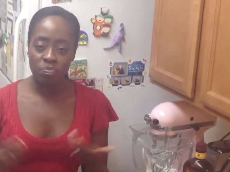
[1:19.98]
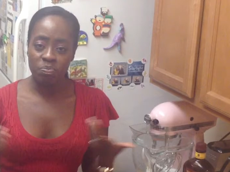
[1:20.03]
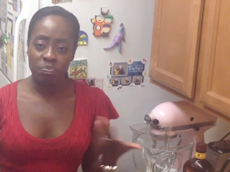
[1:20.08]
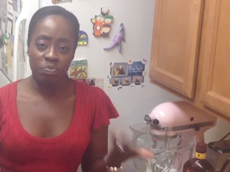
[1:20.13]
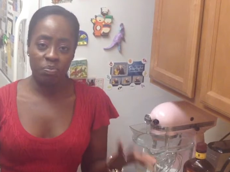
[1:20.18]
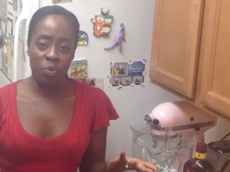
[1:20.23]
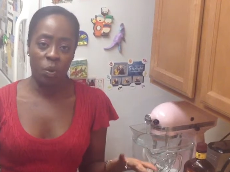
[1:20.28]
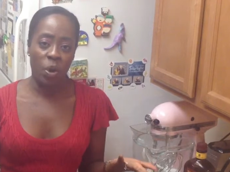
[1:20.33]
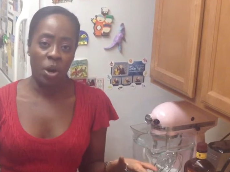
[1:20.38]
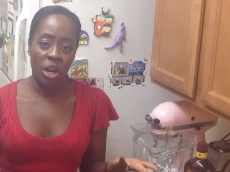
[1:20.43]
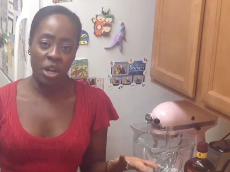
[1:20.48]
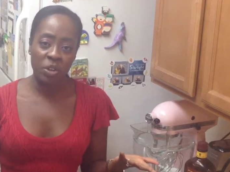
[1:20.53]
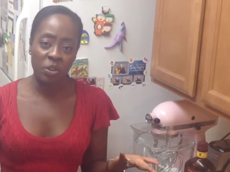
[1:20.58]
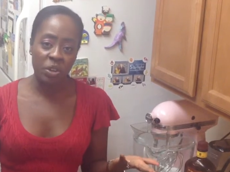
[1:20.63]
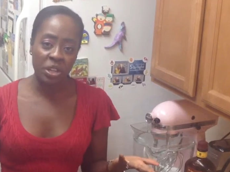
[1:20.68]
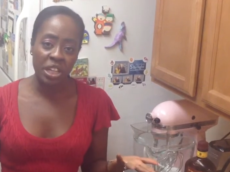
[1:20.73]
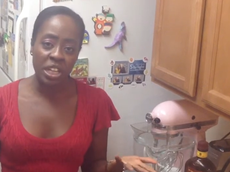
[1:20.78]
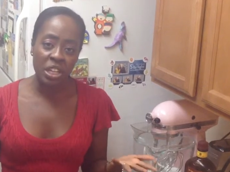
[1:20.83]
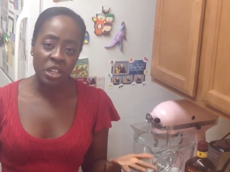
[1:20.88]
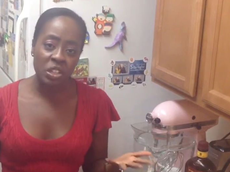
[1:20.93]
400
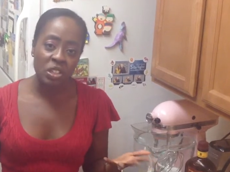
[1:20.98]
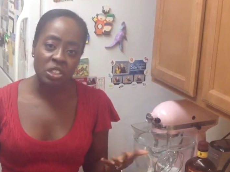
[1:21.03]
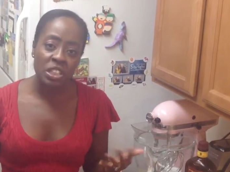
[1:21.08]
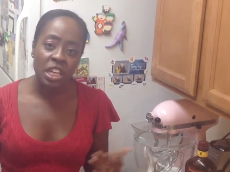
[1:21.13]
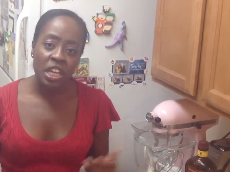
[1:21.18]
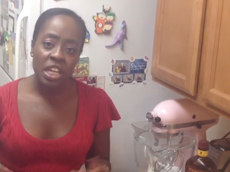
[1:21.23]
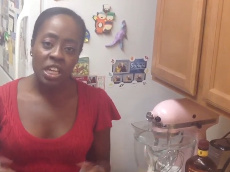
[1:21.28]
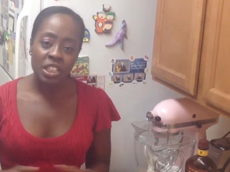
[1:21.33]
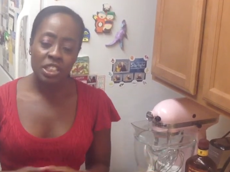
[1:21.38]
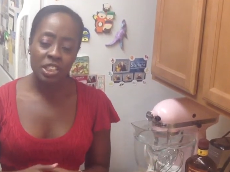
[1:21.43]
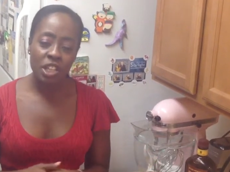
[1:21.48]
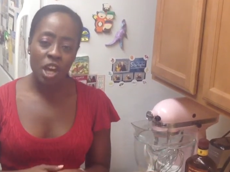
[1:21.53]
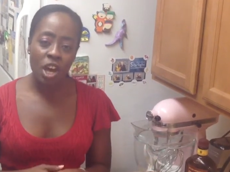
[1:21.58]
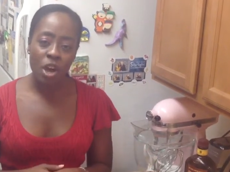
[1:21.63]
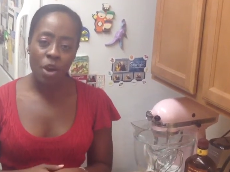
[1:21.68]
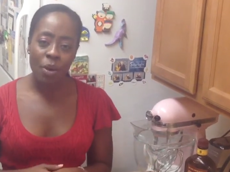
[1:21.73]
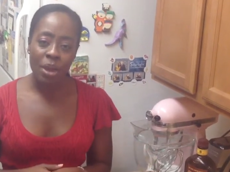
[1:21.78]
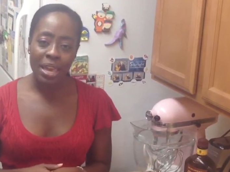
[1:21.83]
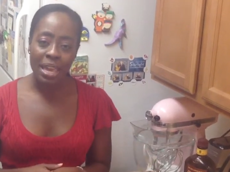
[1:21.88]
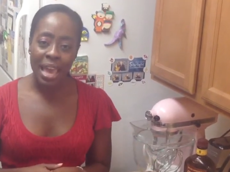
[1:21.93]
years,
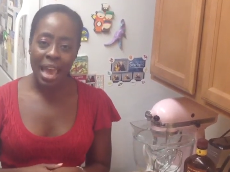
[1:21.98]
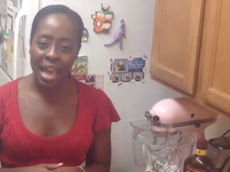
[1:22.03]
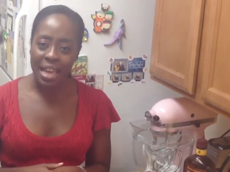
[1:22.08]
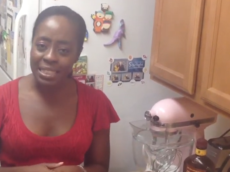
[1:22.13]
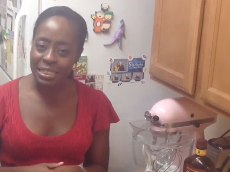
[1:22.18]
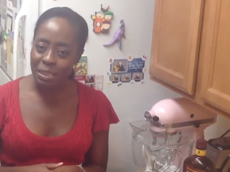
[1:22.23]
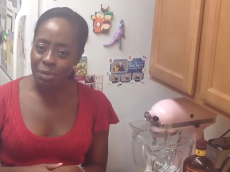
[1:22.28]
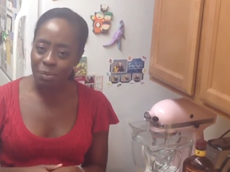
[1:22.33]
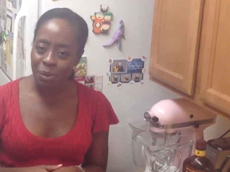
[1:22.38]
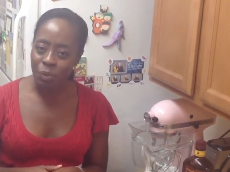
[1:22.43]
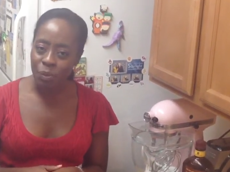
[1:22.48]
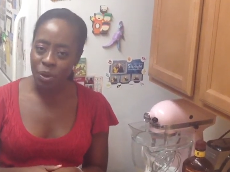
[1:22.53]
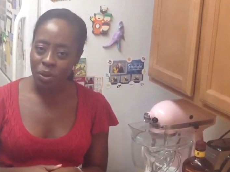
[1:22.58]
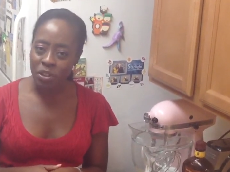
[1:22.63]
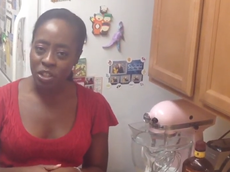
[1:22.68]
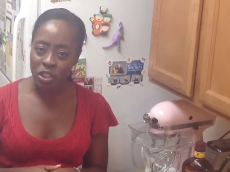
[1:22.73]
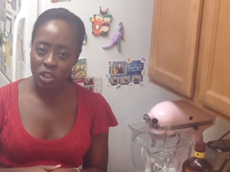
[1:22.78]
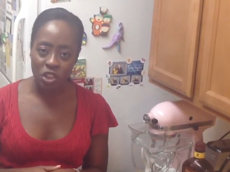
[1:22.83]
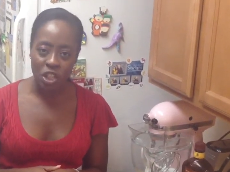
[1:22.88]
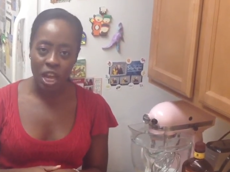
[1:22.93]
so it has to be worth
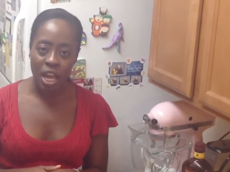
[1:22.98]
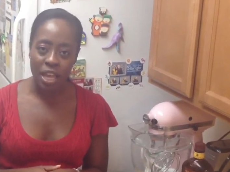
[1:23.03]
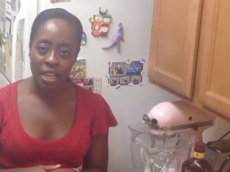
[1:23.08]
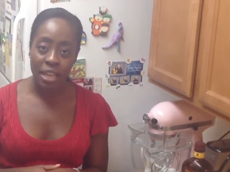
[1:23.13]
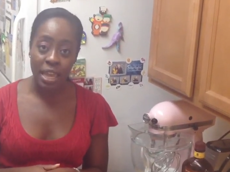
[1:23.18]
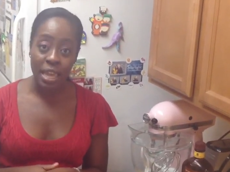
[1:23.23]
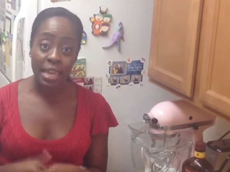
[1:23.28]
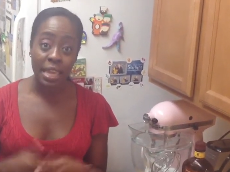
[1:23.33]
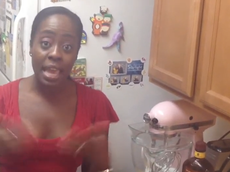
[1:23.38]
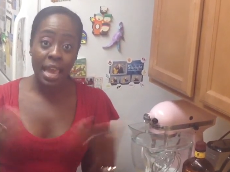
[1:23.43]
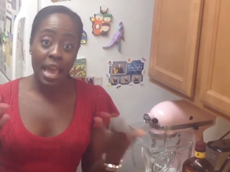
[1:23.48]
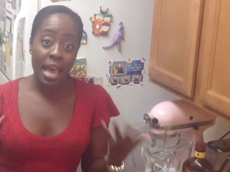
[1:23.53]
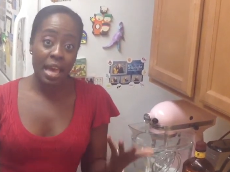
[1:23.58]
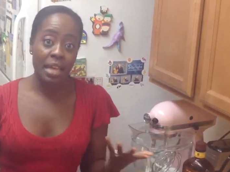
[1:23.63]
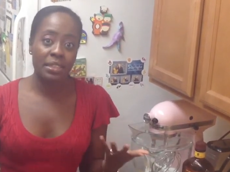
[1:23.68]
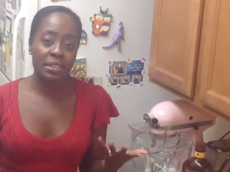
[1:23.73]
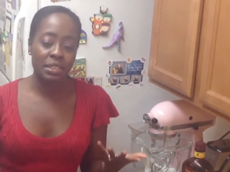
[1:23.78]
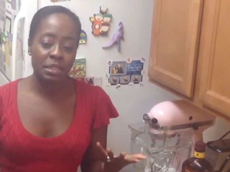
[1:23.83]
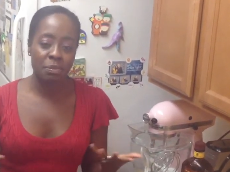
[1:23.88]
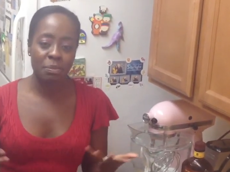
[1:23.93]
a shot. Like, there
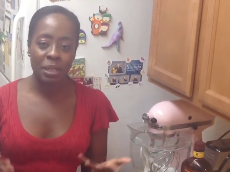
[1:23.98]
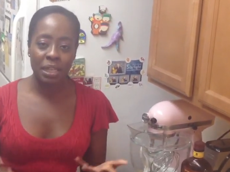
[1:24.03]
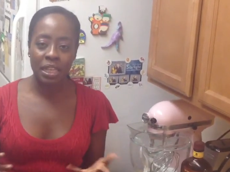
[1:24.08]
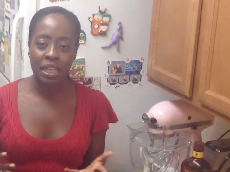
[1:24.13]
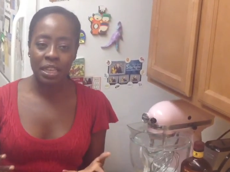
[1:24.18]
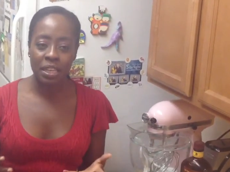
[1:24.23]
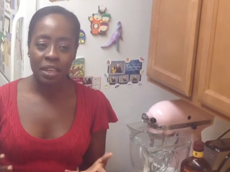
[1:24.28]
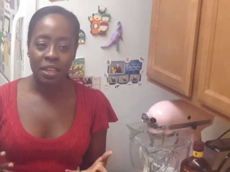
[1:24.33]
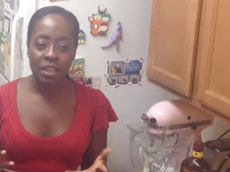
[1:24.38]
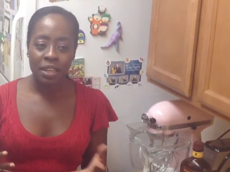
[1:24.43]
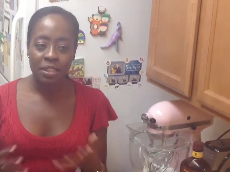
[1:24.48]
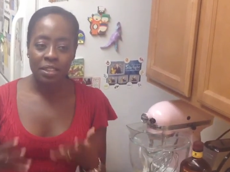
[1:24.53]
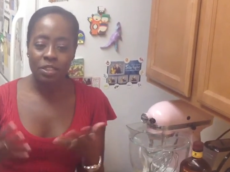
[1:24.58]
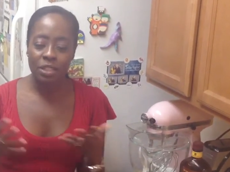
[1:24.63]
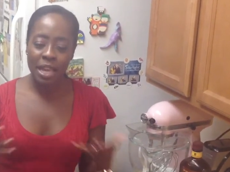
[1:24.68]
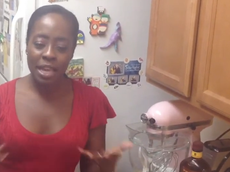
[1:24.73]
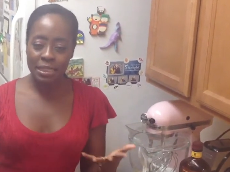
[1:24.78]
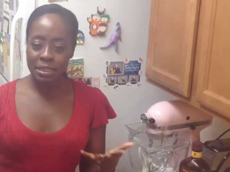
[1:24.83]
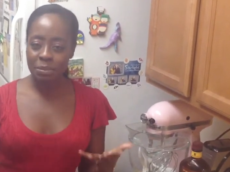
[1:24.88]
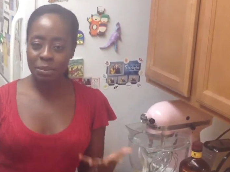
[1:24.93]
has to
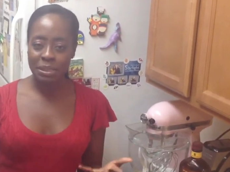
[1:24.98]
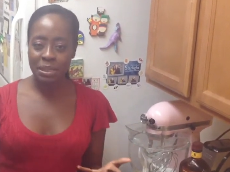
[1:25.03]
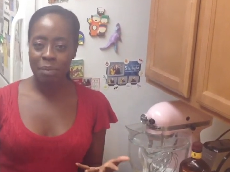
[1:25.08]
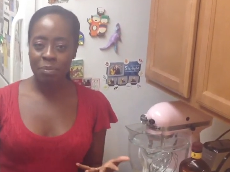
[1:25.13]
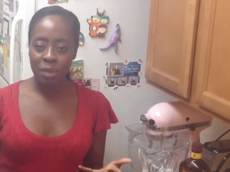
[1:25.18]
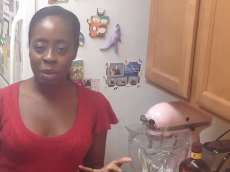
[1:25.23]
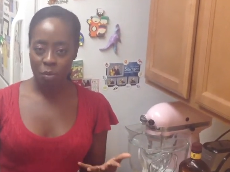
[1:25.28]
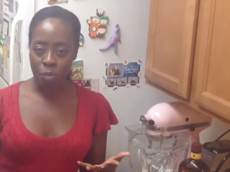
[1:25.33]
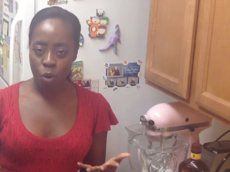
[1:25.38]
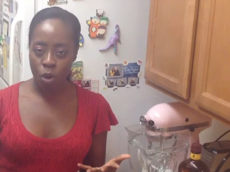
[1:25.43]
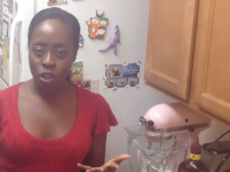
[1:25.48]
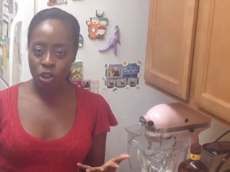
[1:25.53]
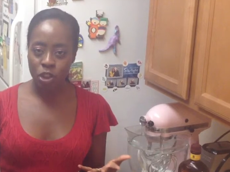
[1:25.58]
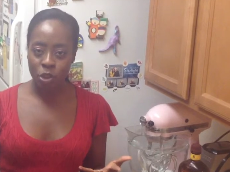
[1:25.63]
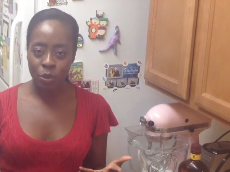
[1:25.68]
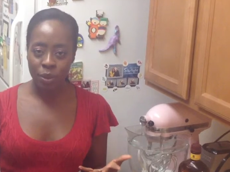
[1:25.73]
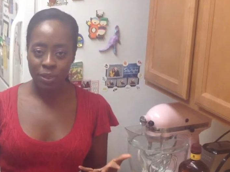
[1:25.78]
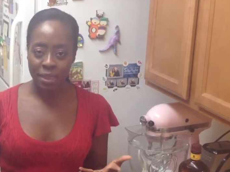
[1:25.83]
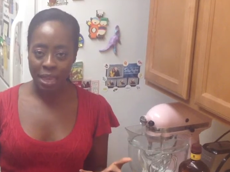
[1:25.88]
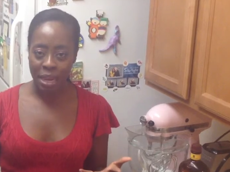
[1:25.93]
be something more to
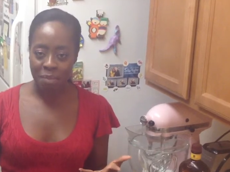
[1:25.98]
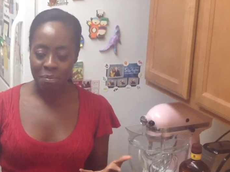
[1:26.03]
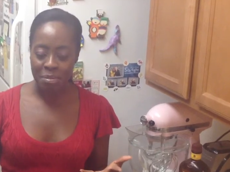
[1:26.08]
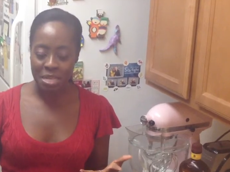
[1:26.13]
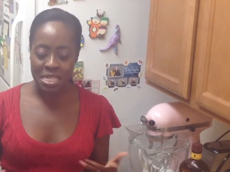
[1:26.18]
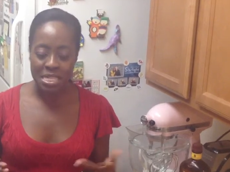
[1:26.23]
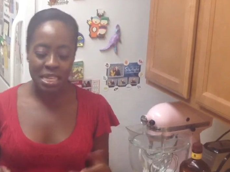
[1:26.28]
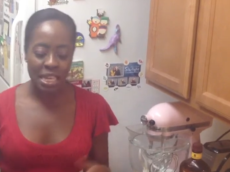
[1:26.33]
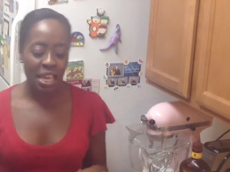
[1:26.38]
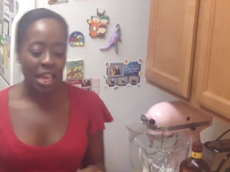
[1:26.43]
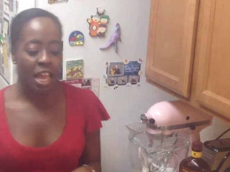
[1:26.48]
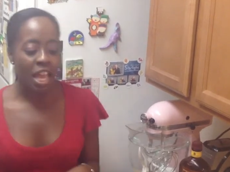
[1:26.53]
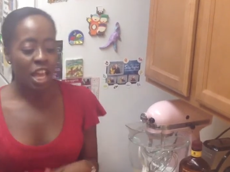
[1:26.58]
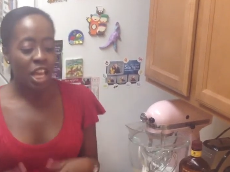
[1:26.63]
it that I'm missing.